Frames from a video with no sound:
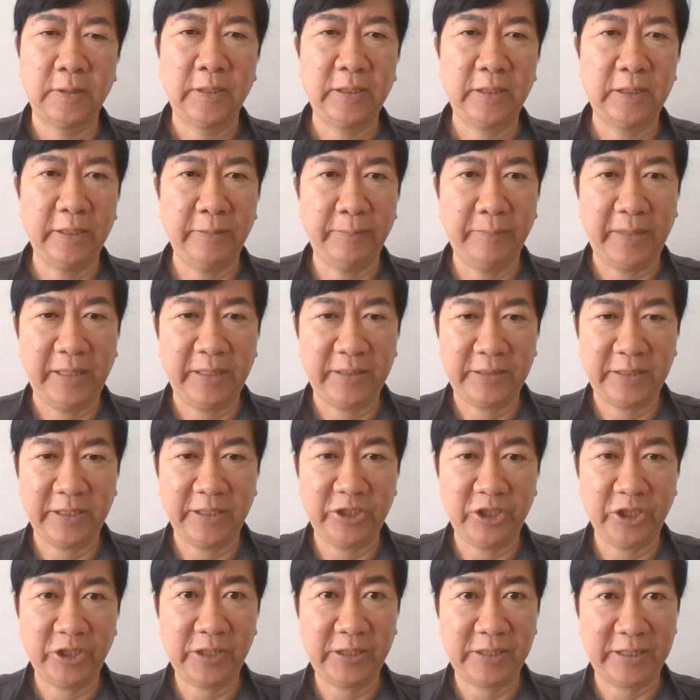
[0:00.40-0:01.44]
The
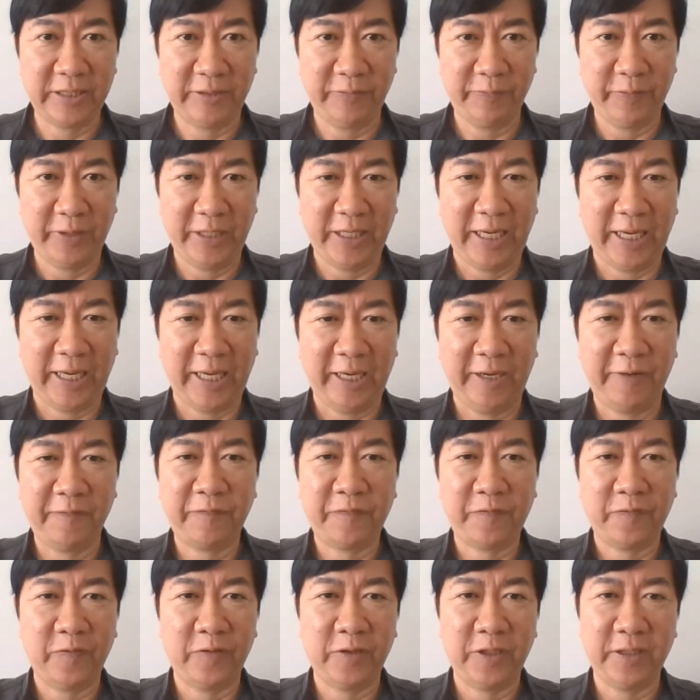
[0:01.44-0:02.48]
messages that we have
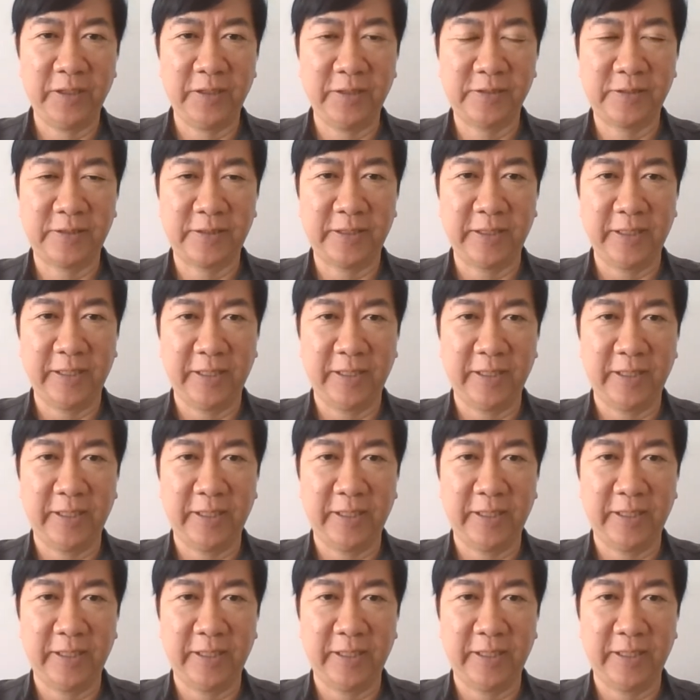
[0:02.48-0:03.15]
for this